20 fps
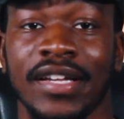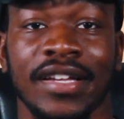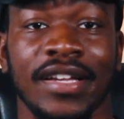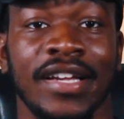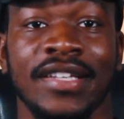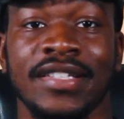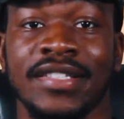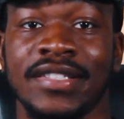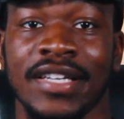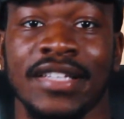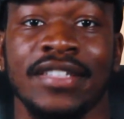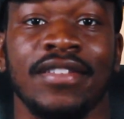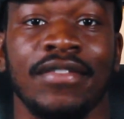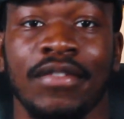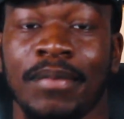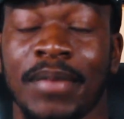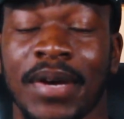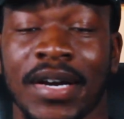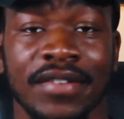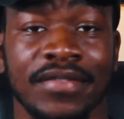excessive
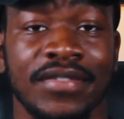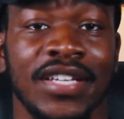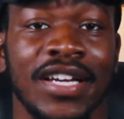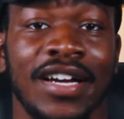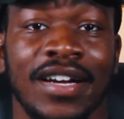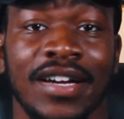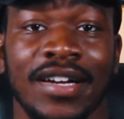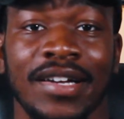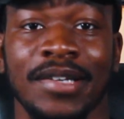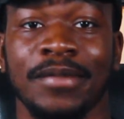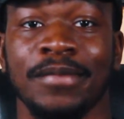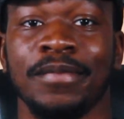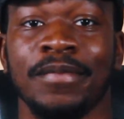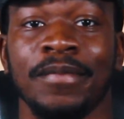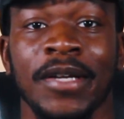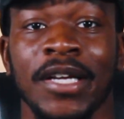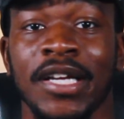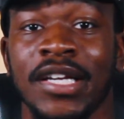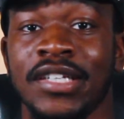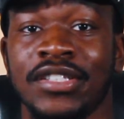amount of time
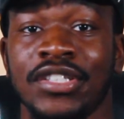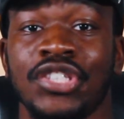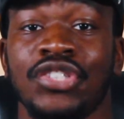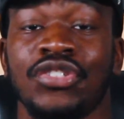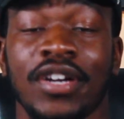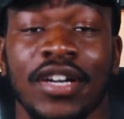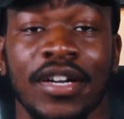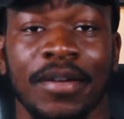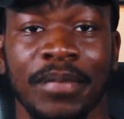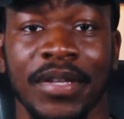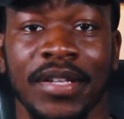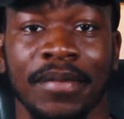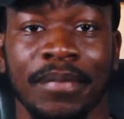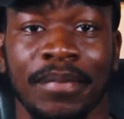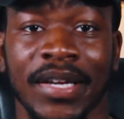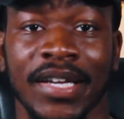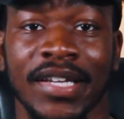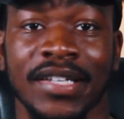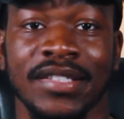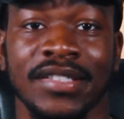just trying to be the
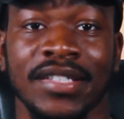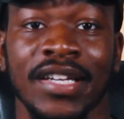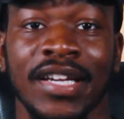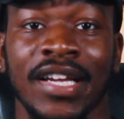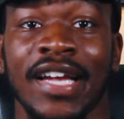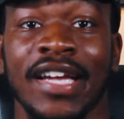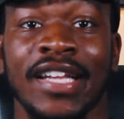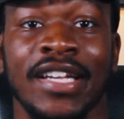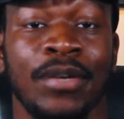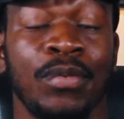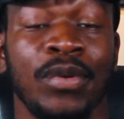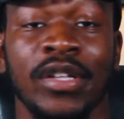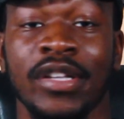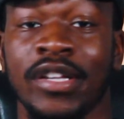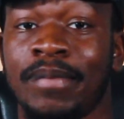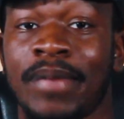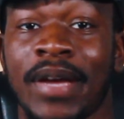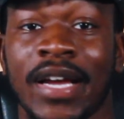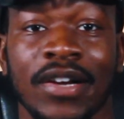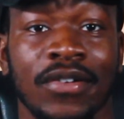best, and then we
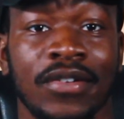look back